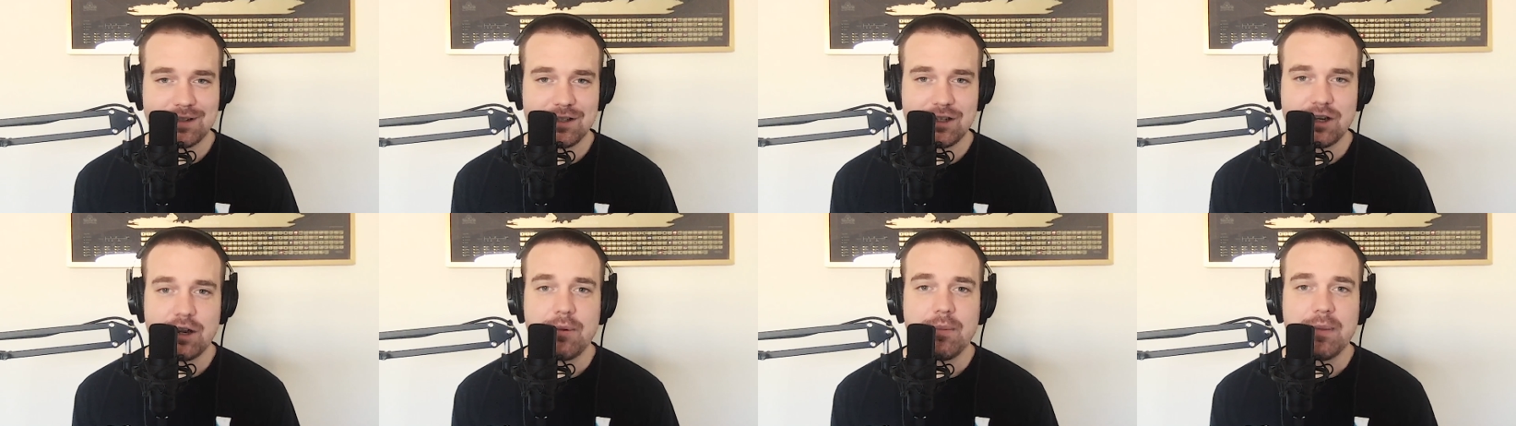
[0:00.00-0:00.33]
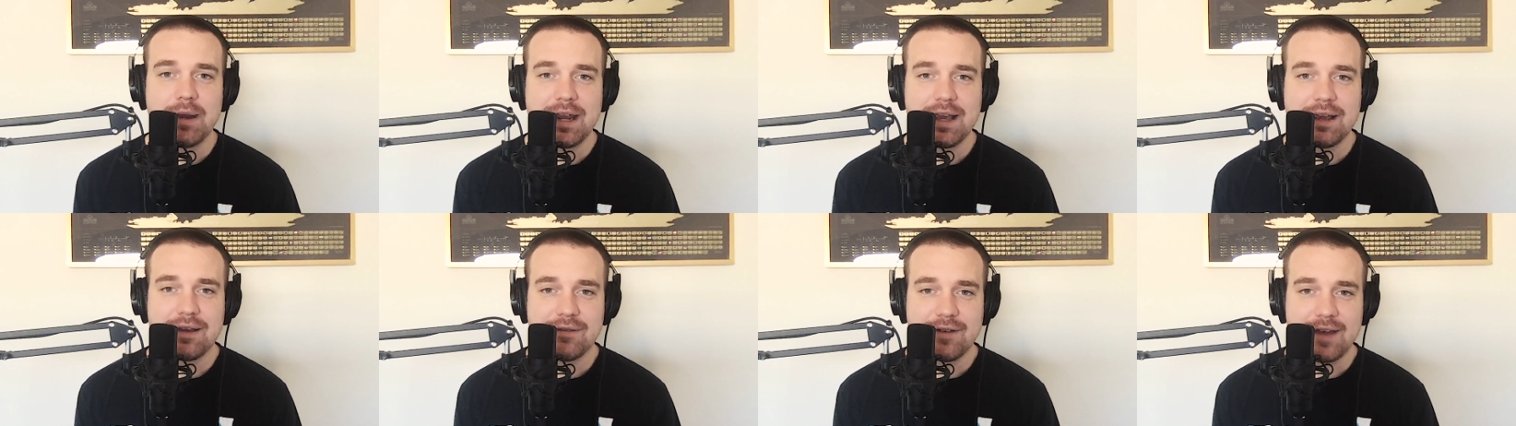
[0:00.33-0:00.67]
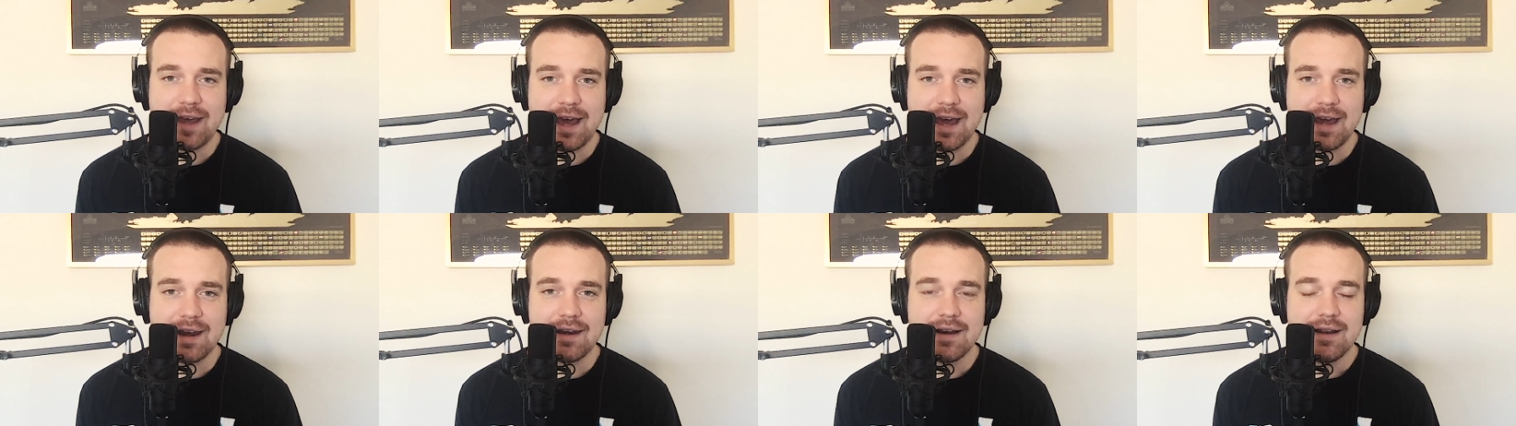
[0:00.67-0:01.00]
So many have
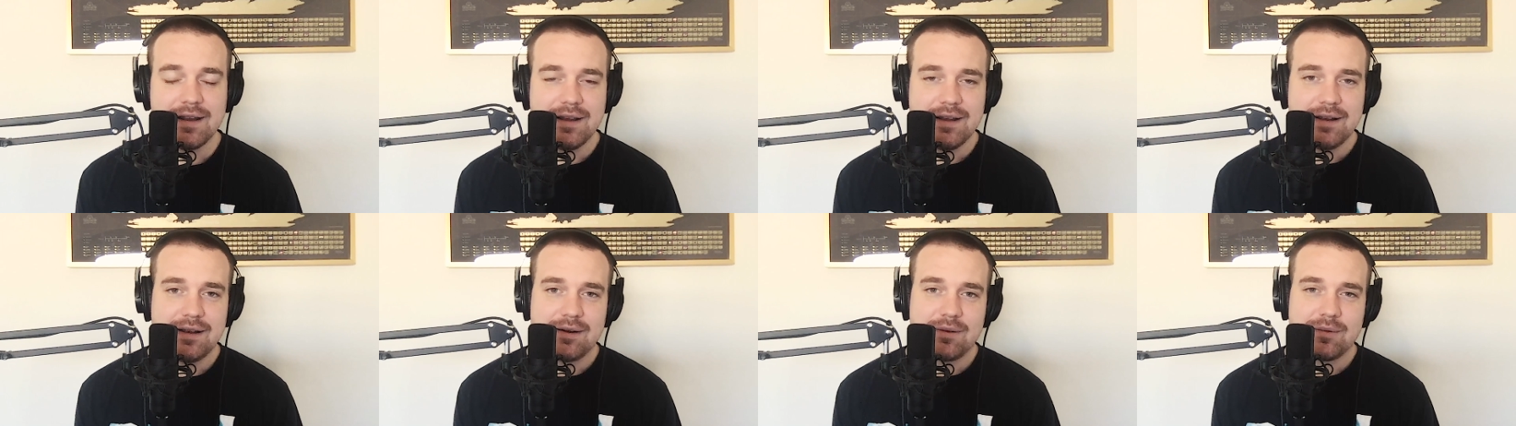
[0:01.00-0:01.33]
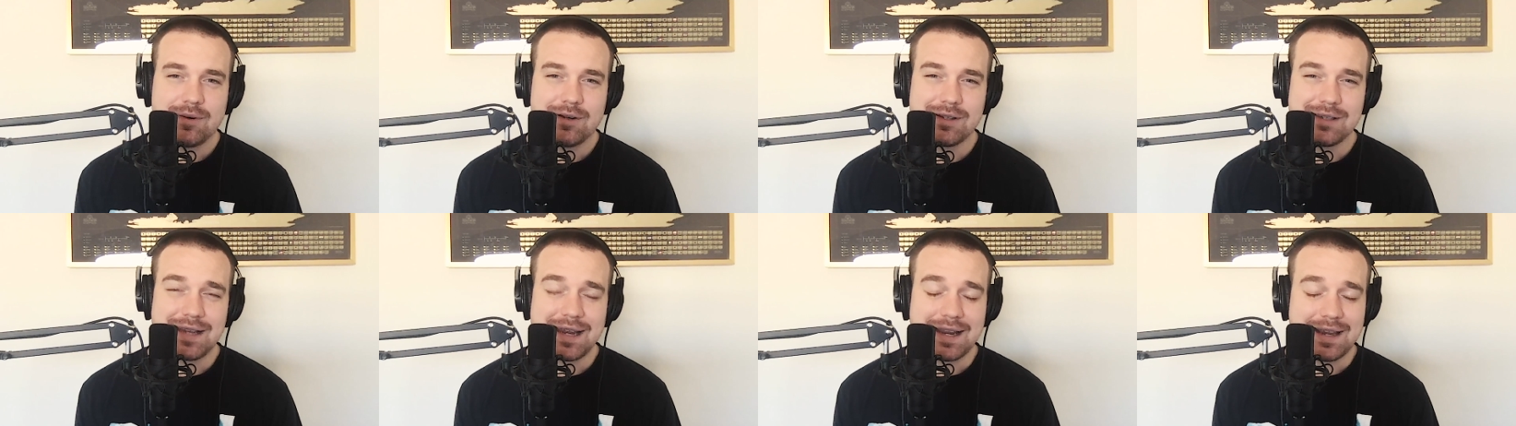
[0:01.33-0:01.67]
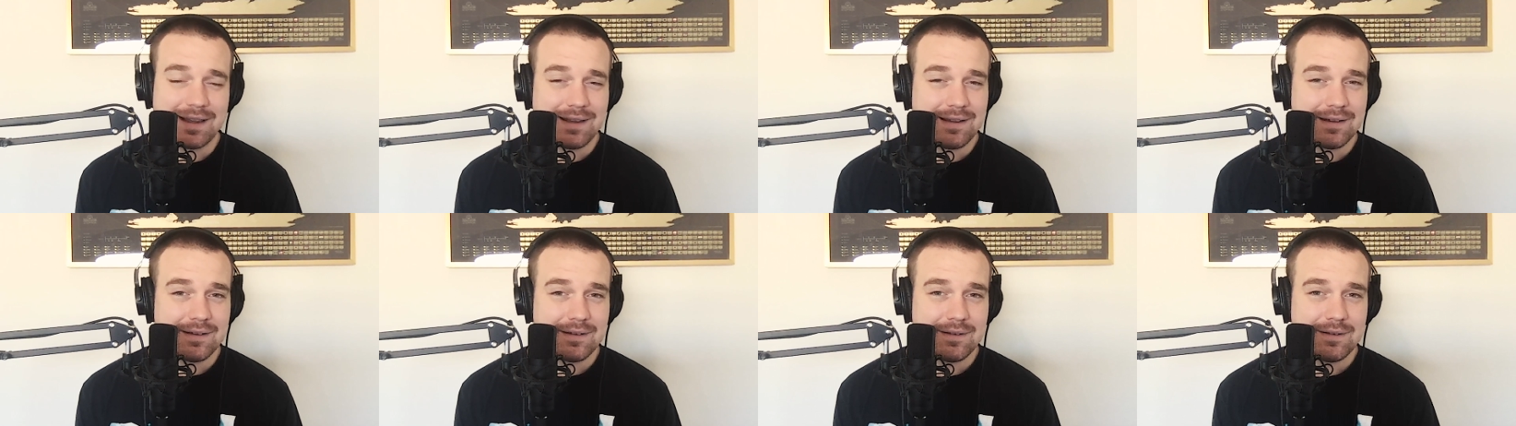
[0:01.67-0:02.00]
had, where it's
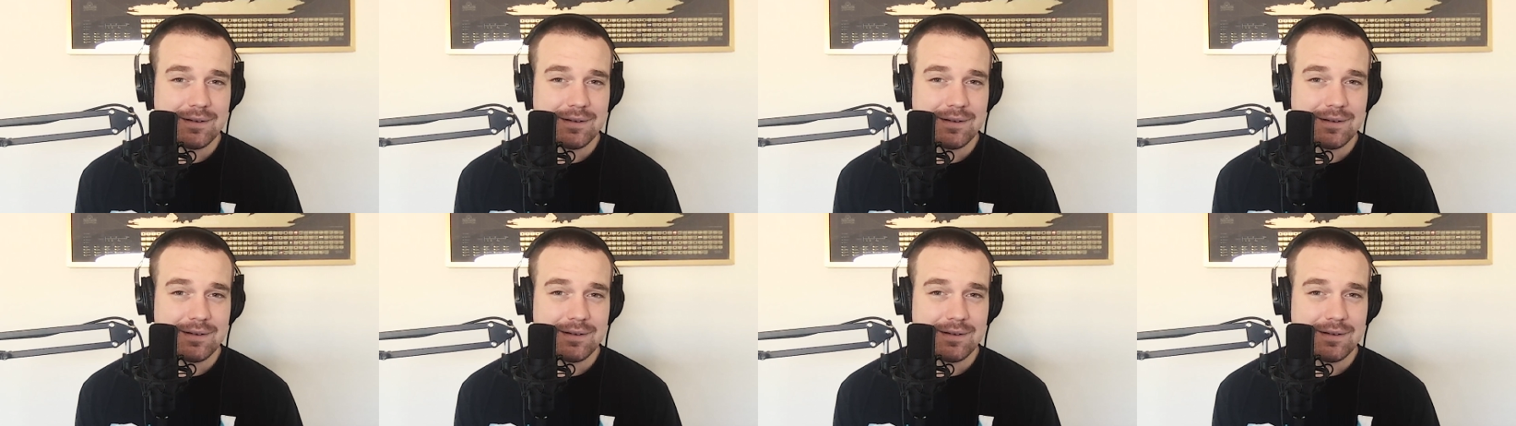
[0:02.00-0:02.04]
like,